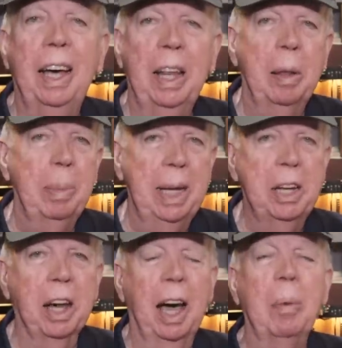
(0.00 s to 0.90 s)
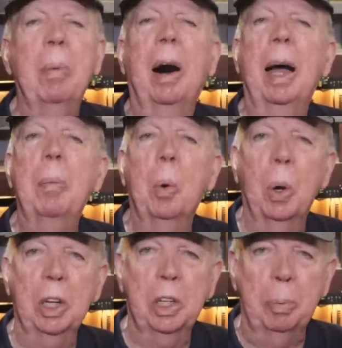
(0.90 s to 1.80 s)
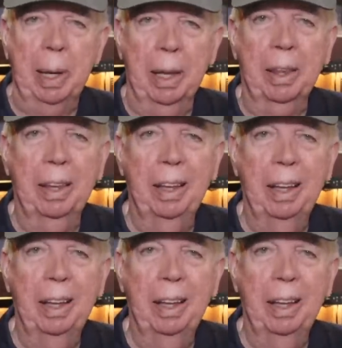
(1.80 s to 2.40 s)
In the meantime, I'm Roy Smith.